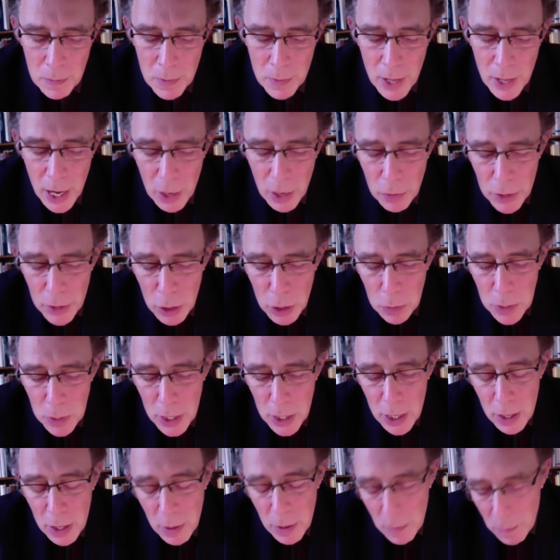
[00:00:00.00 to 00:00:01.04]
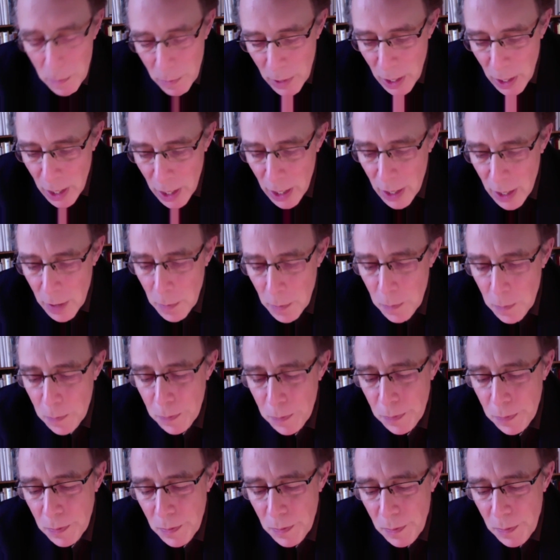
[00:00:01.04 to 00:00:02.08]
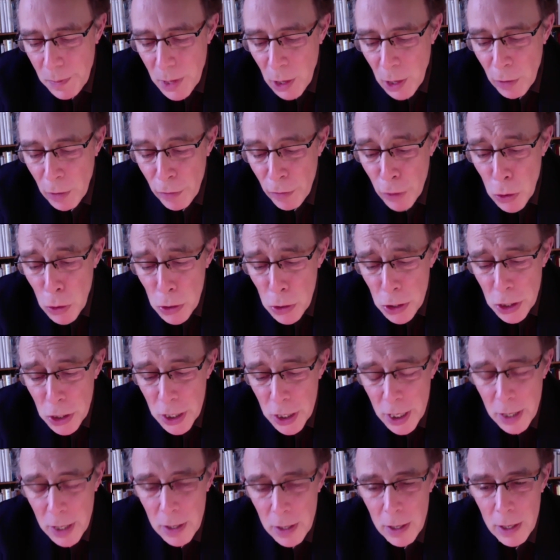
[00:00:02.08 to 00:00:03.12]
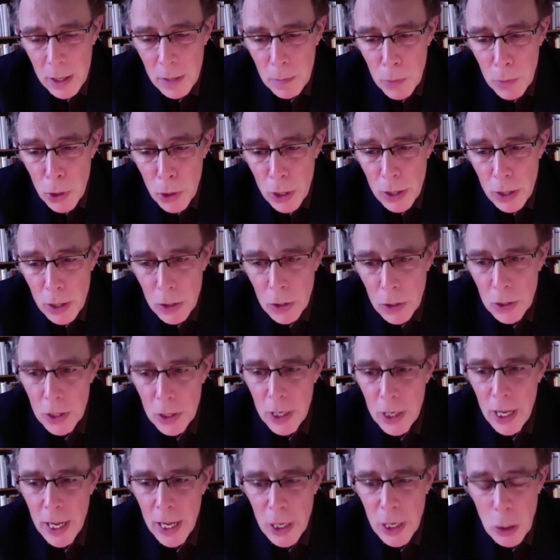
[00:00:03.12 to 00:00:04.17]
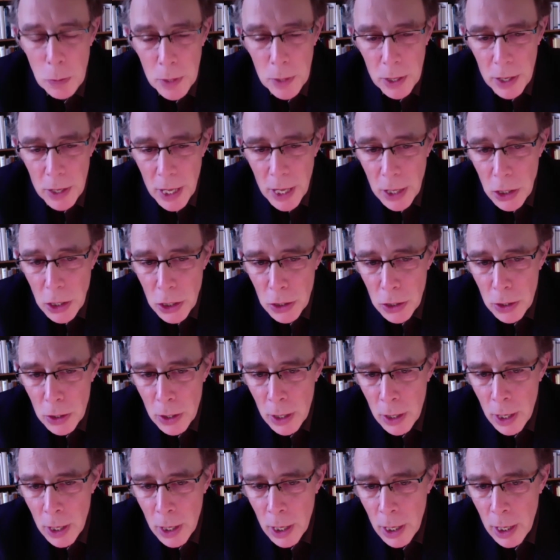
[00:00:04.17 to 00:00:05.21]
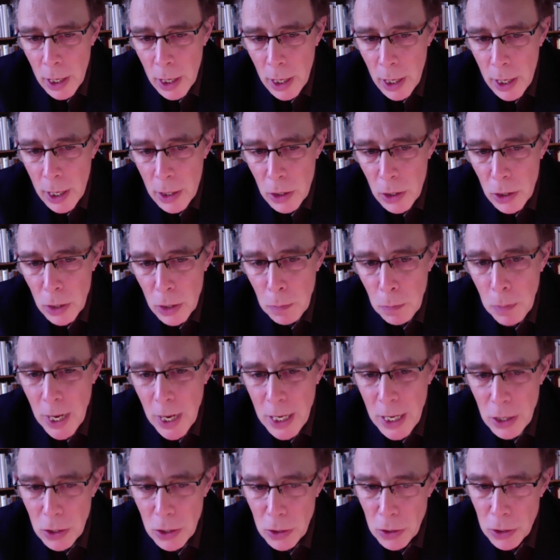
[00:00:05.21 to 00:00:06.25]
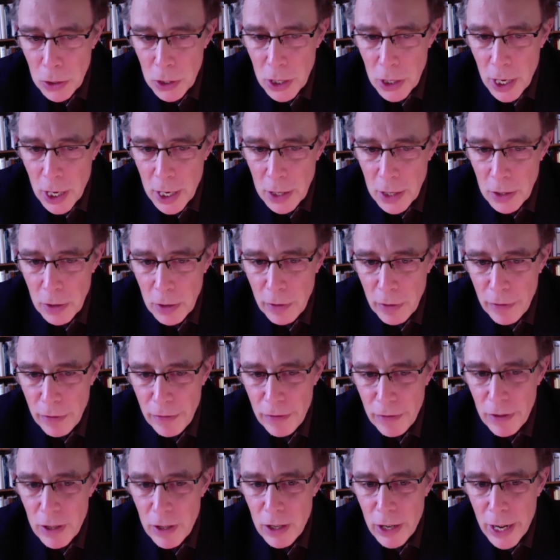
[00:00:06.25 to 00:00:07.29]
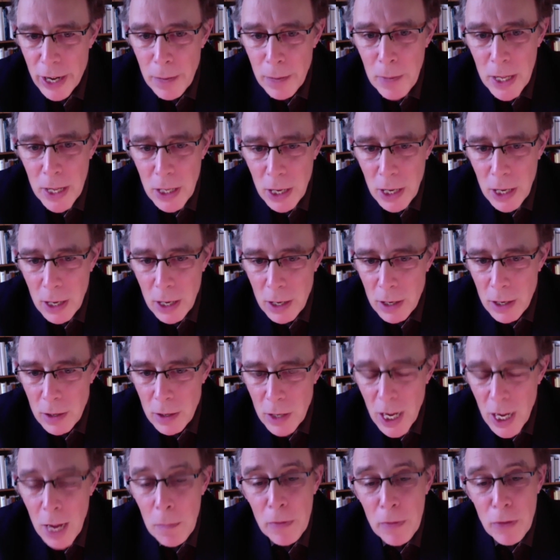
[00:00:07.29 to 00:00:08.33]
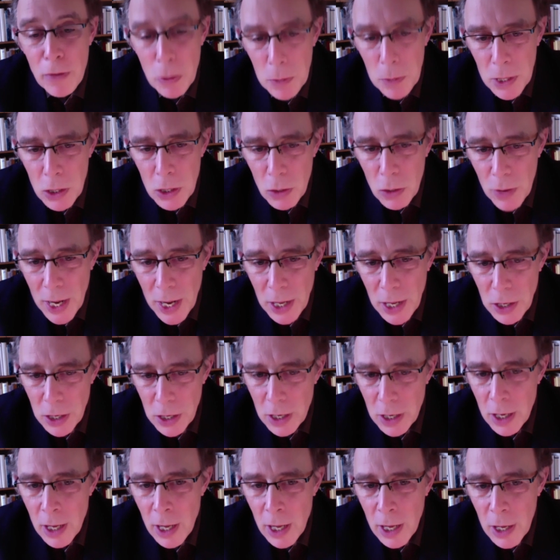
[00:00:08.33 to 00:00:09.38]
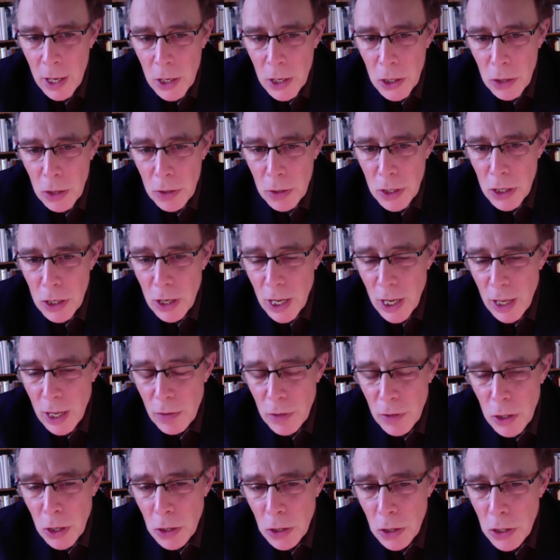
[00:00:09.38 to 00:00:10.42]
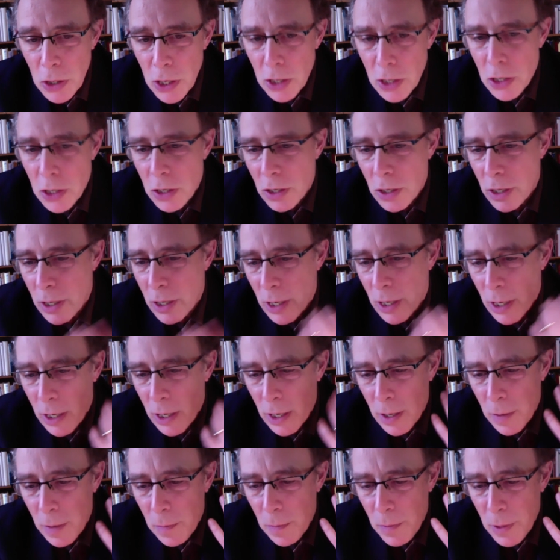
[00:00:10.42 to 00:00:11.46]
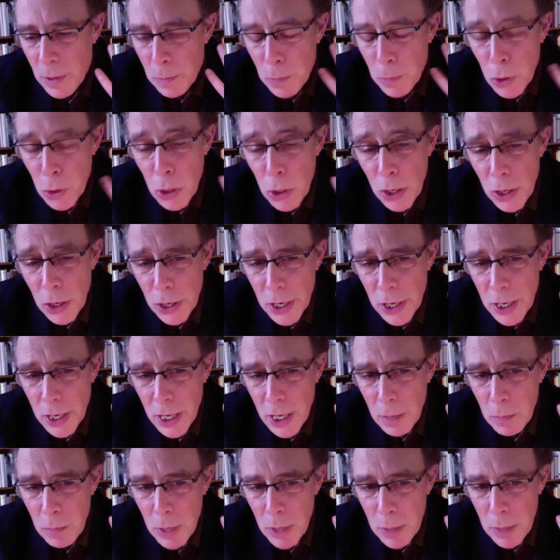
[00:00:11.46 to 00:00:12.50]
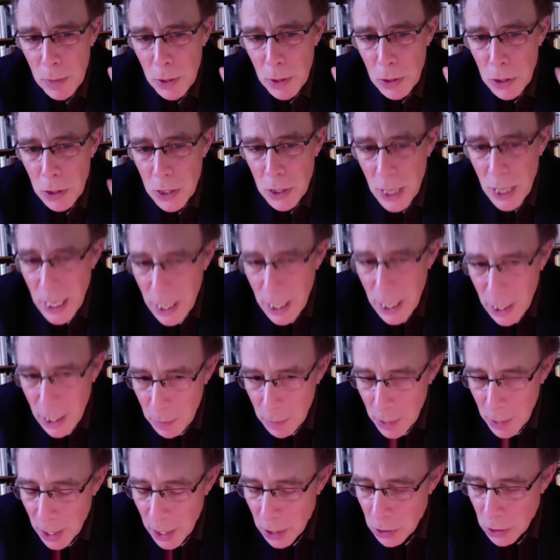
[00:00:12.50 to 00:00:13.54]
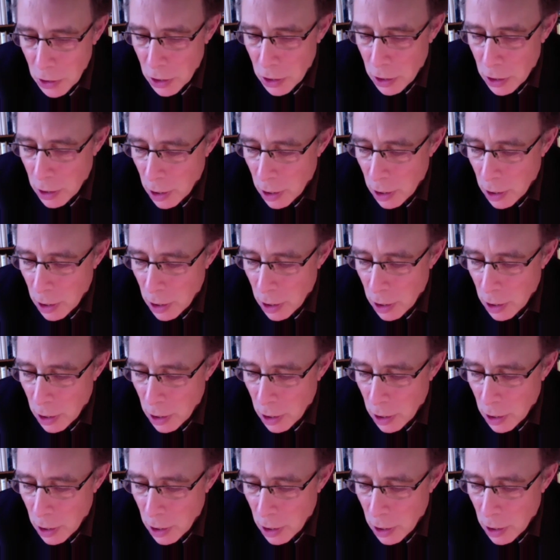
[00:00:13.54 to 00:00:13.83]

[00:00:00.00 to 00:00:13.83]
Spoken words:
I will be focusing more on the experiential and on the practical side of the Hermetic type of spirituality. So it was not just book learning, people thinking about